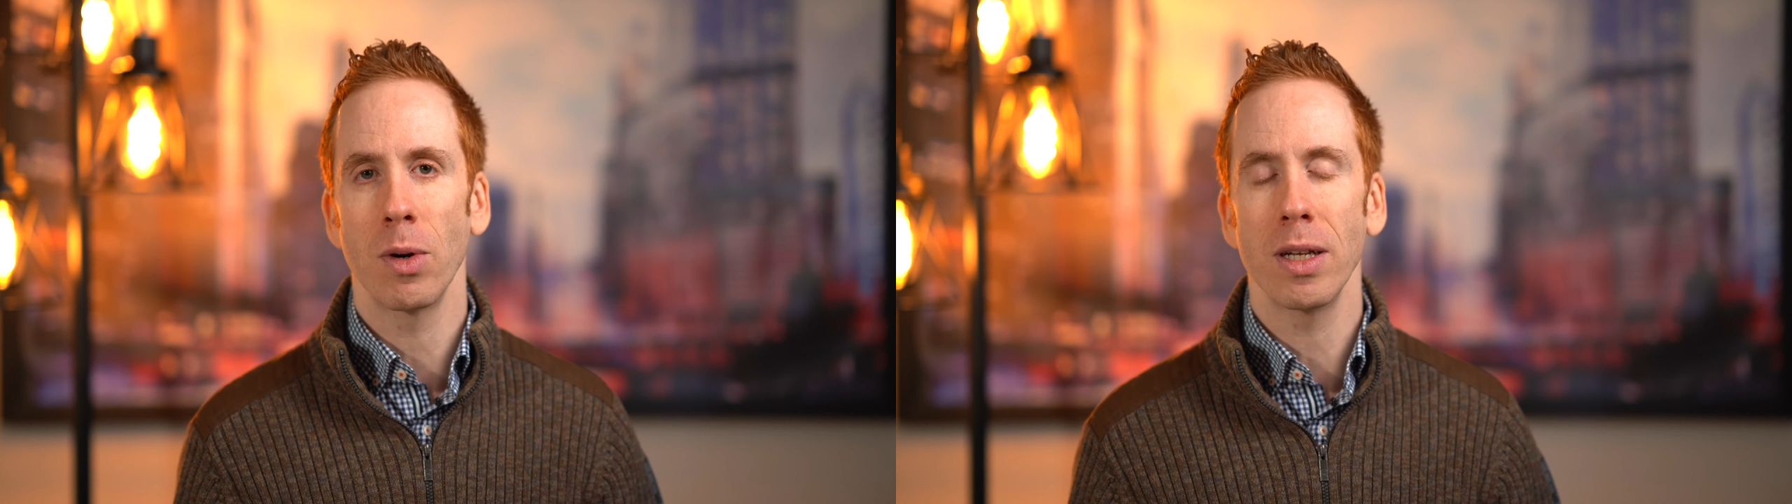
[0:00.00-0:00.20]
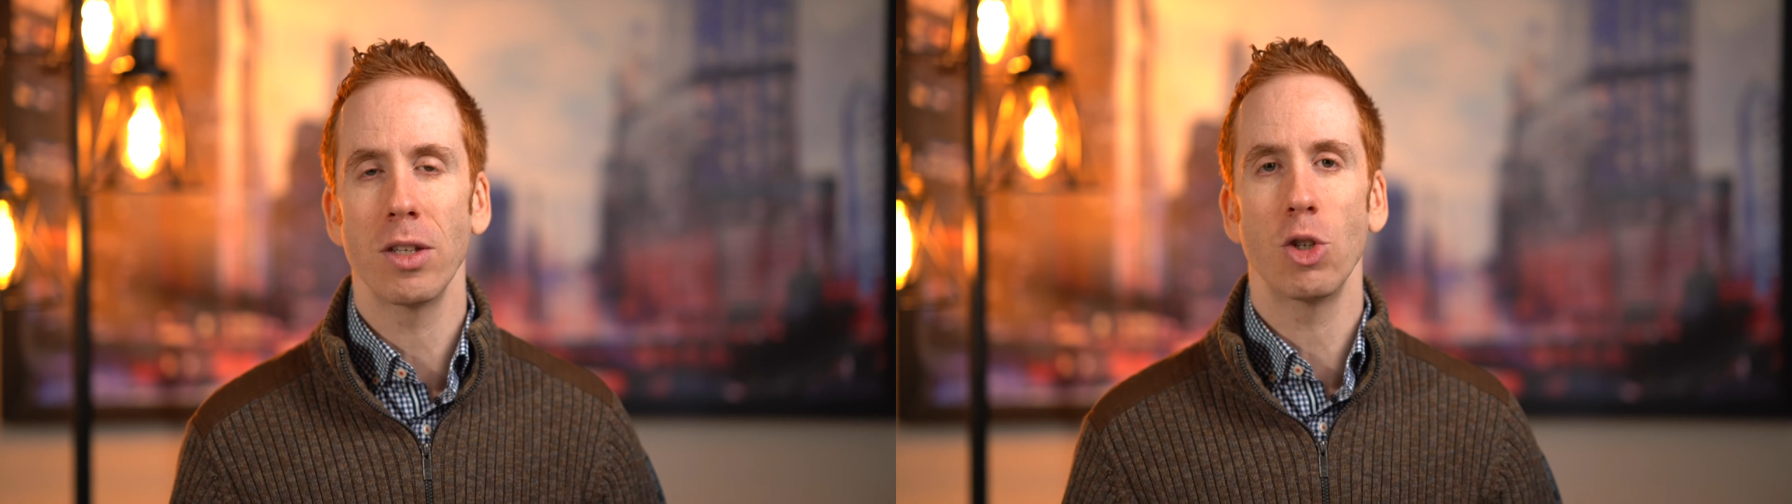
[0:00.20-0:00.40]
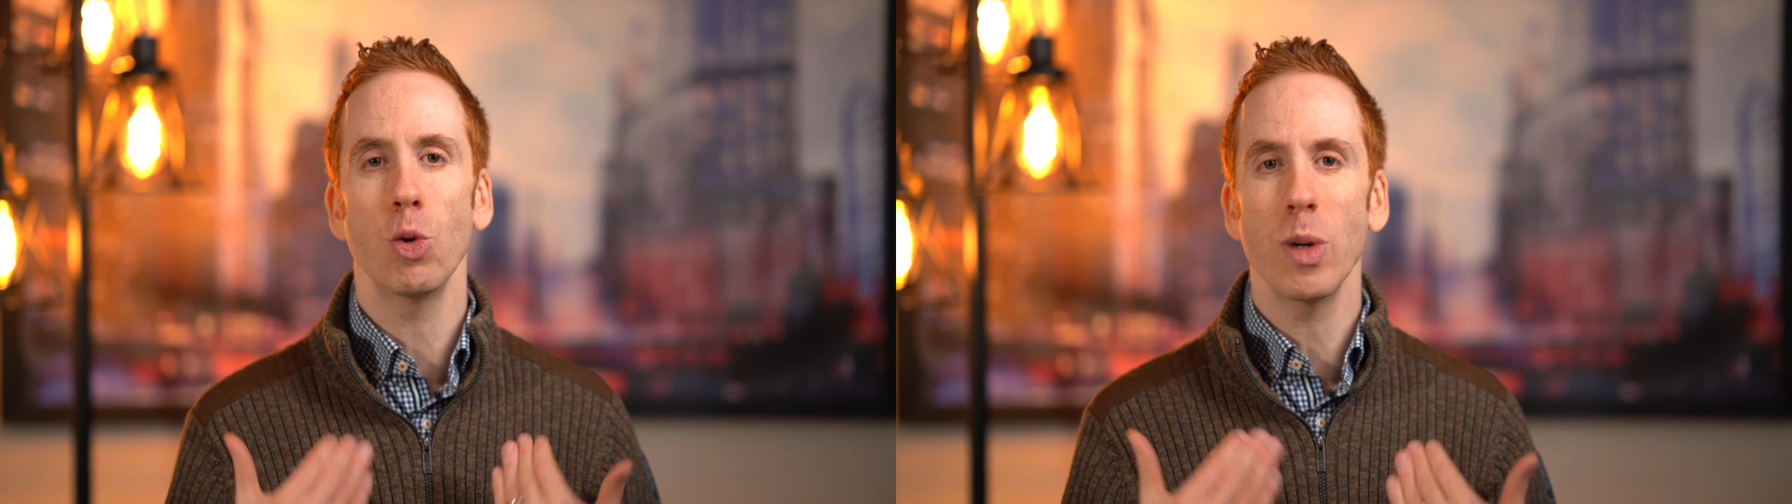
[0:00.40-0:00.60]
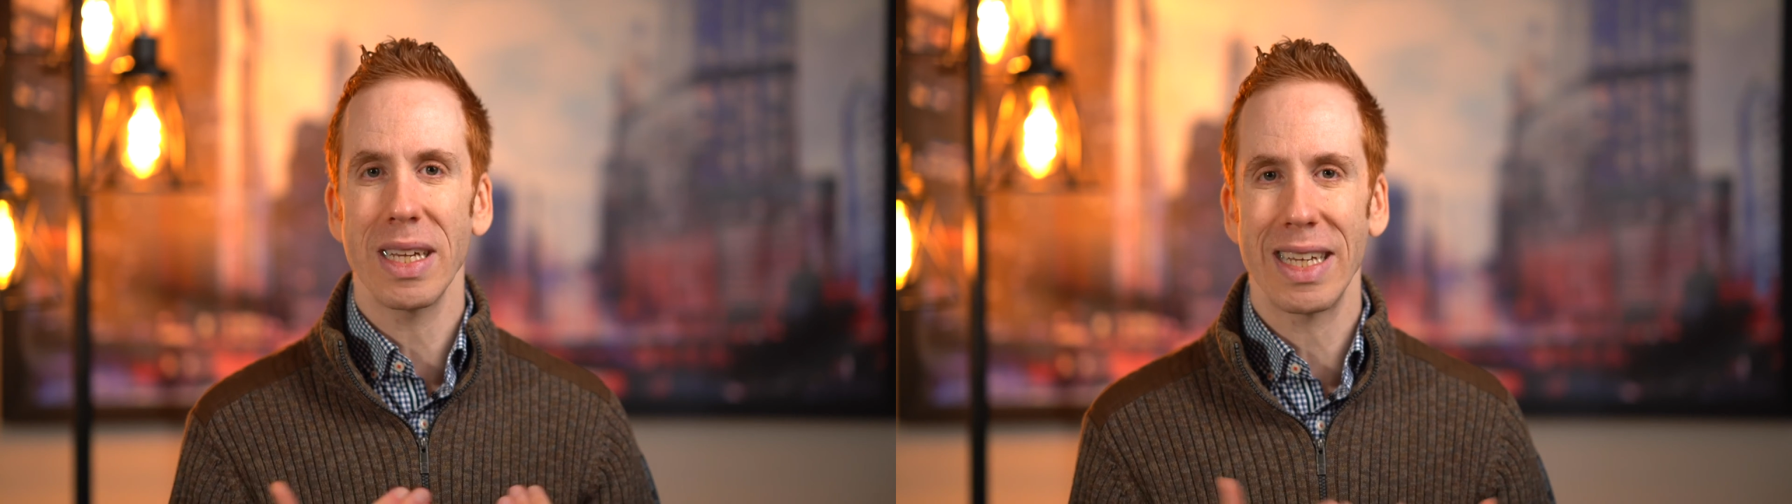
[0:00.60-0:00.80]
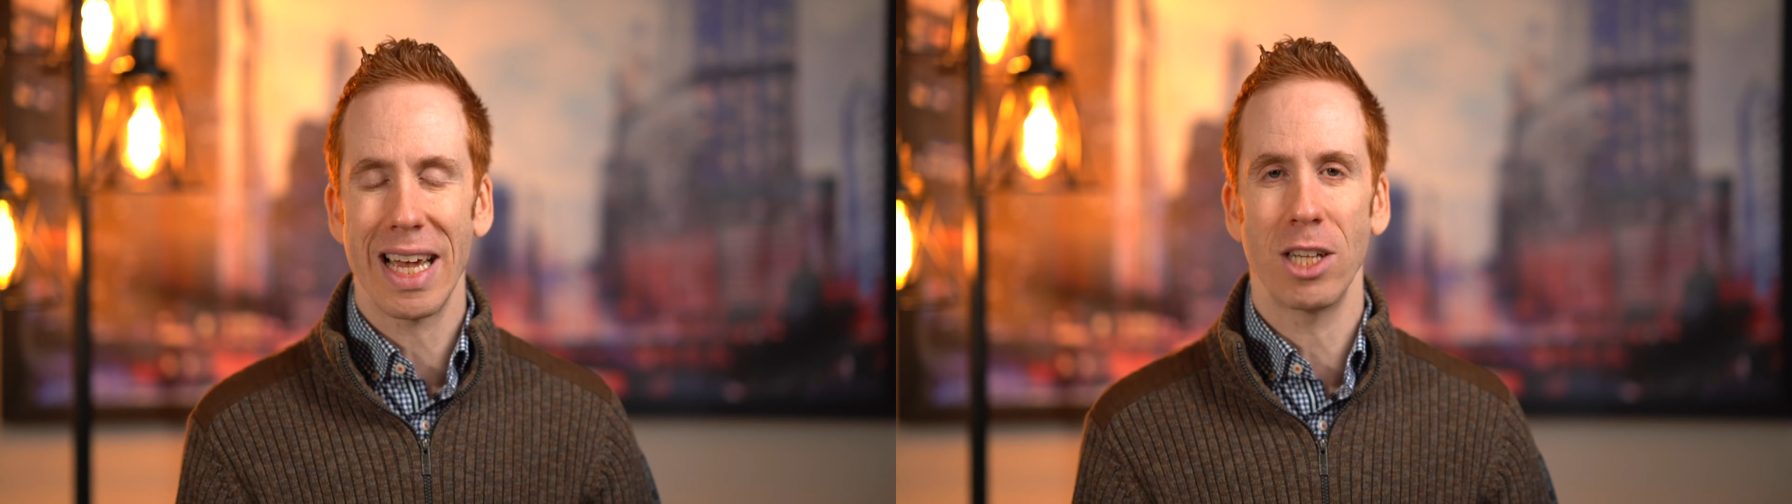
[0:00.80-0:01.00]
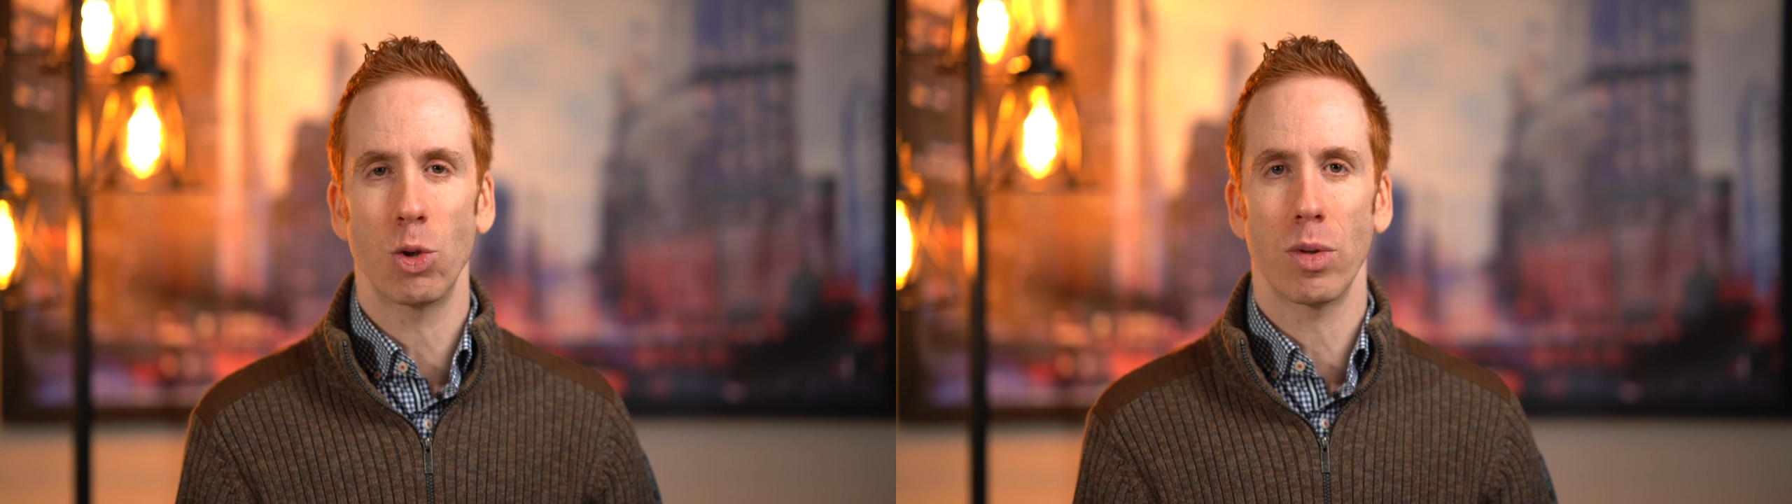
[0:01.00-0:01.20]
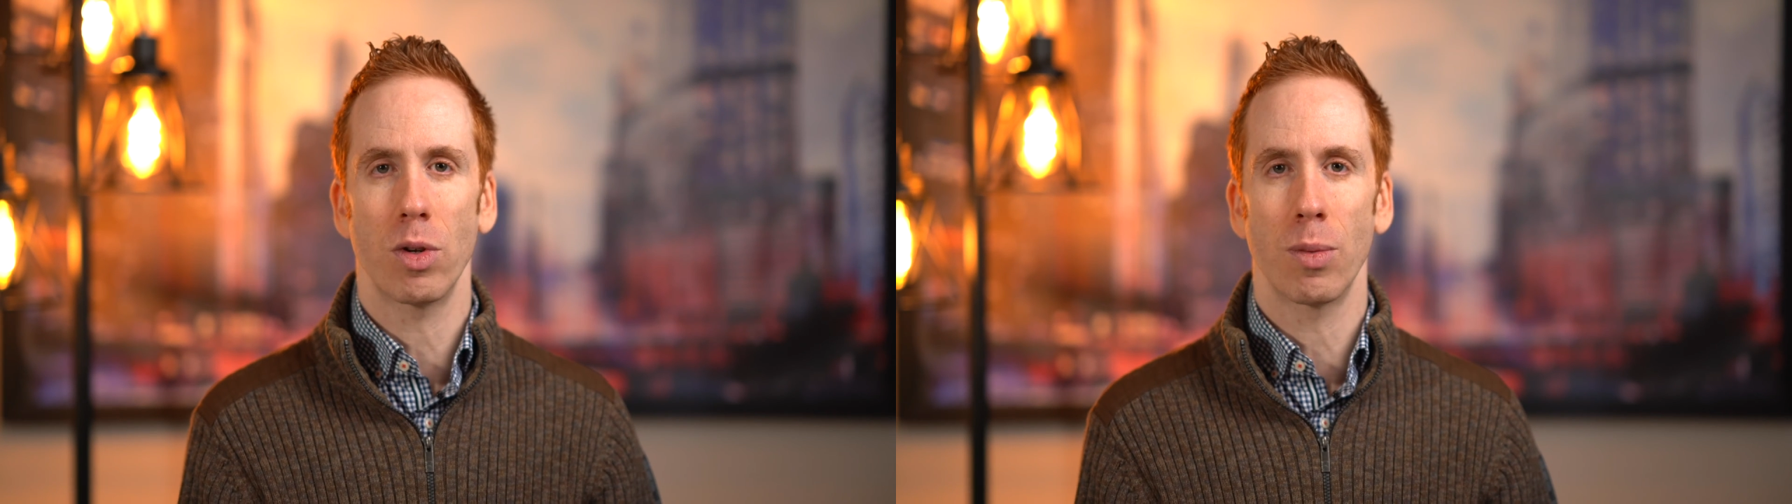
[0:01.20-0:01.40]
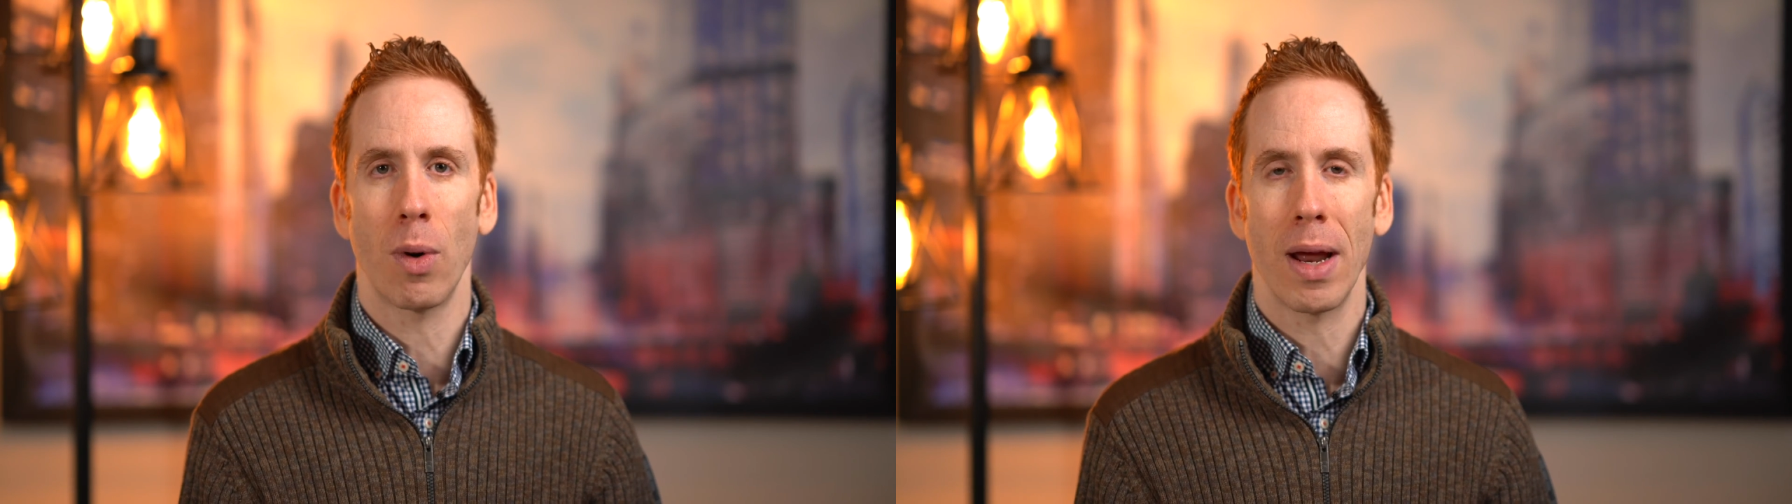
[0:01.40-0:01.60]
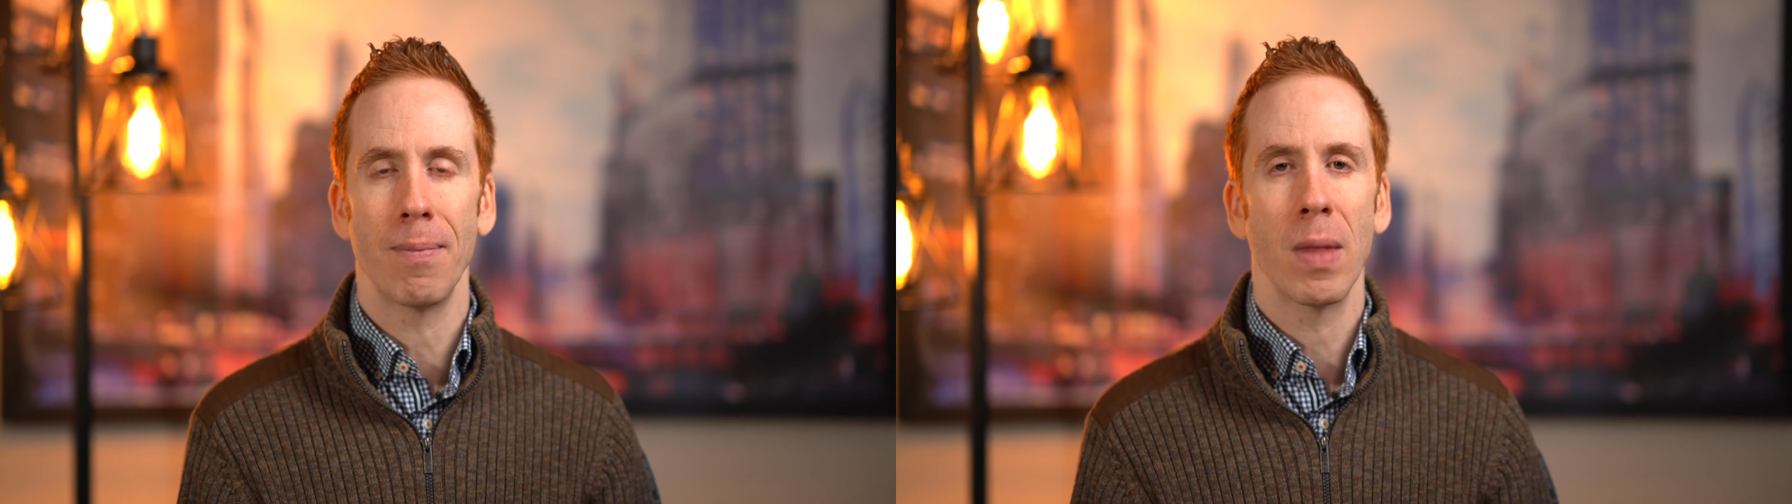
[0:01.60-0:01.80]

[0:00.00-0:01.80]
in to engage with your brand.